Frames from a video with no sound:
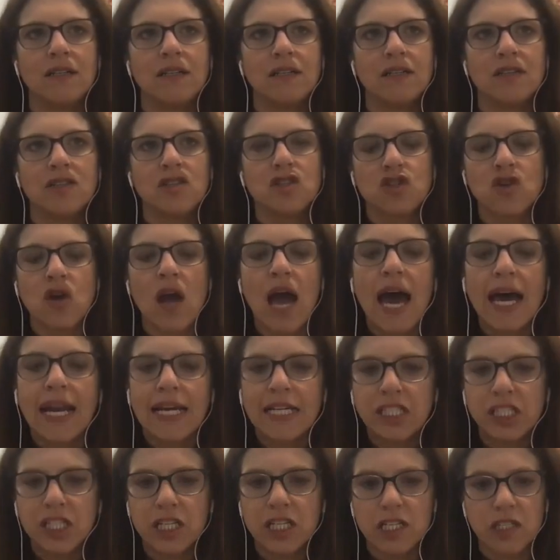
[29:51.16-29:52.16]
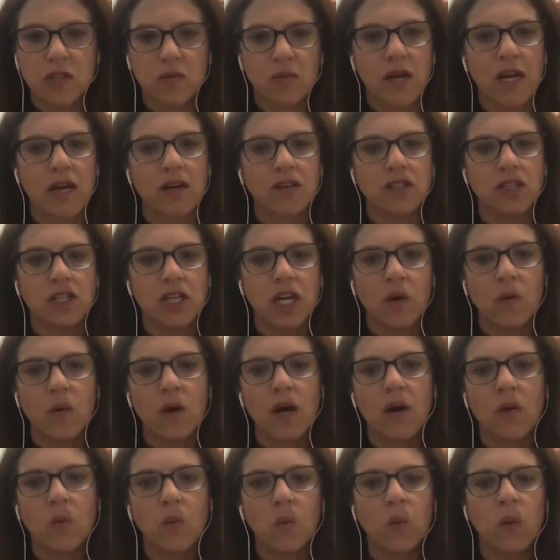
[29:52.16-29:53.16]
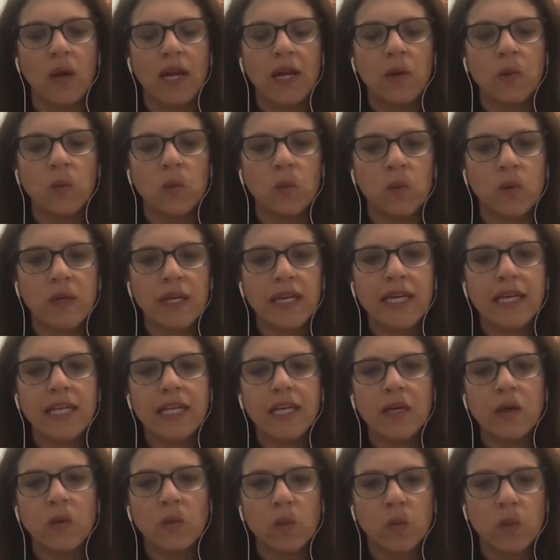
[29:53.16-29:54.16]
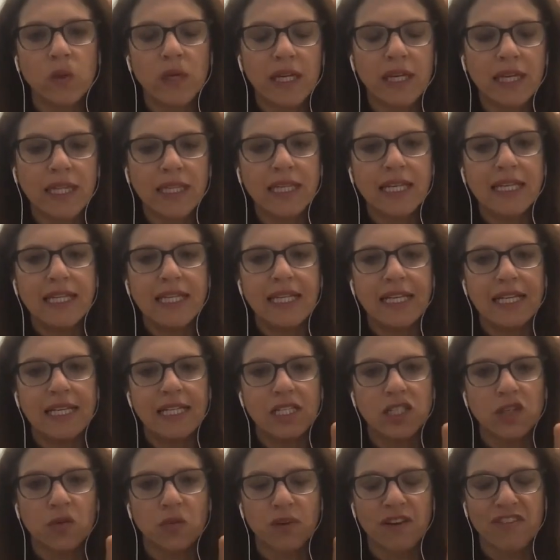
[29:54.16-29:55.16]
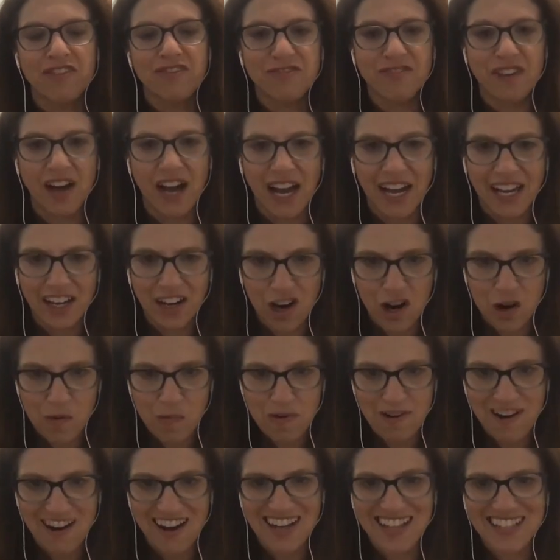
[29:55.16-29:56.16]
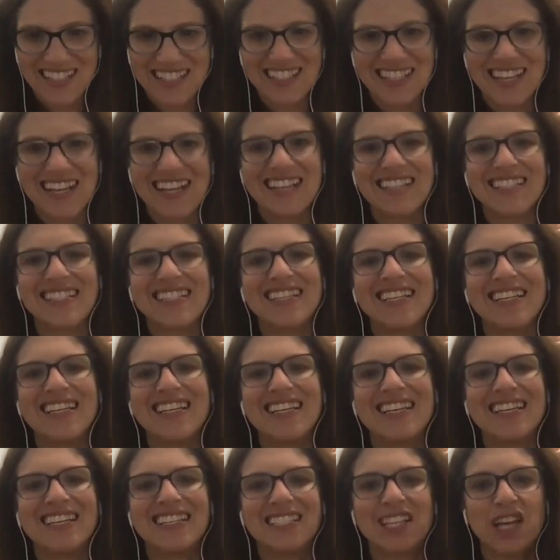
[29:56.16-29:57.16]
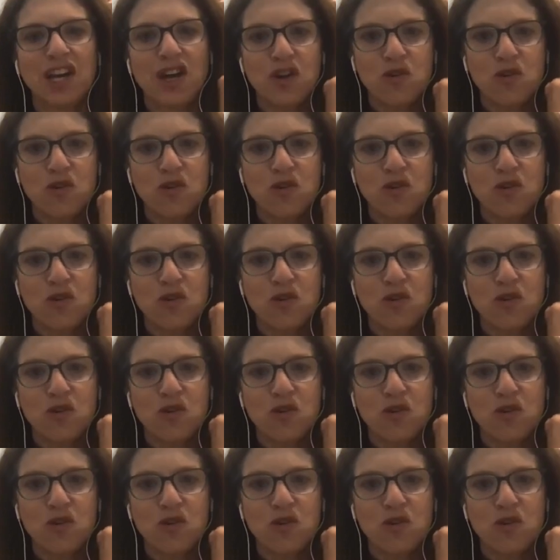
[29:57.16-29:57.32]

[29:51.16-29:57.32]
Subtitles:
strategy is around, you know what, we really, really need to refine our processes,